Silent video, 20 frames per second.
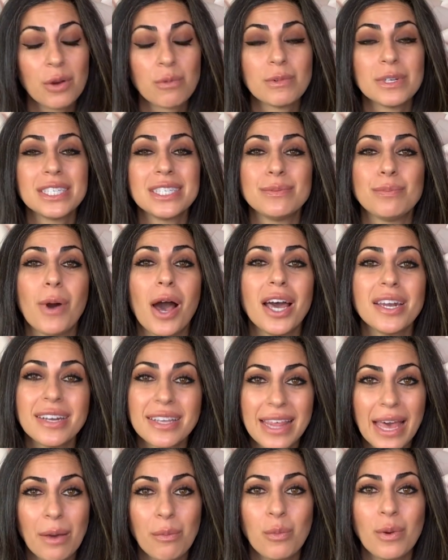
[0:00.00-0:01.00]
Respond
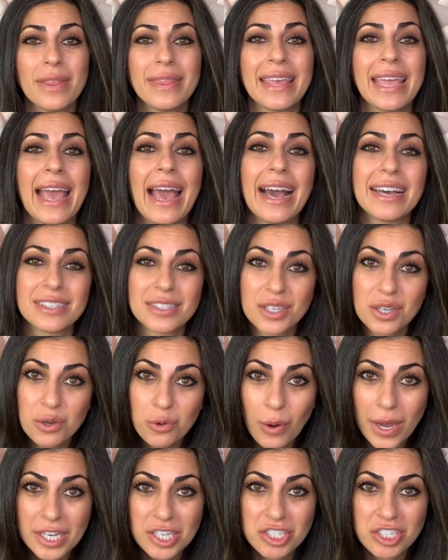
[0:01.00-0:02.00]
to them when they ask you
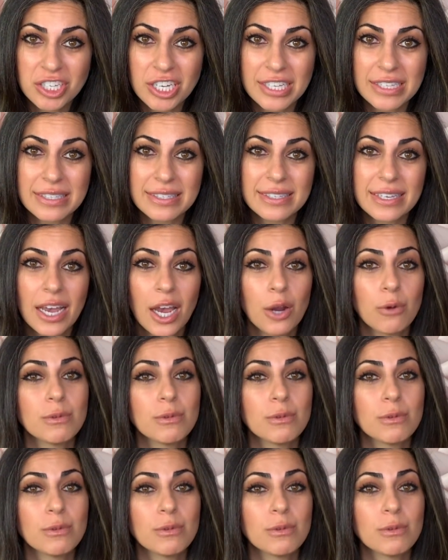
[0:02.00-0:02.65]
questions.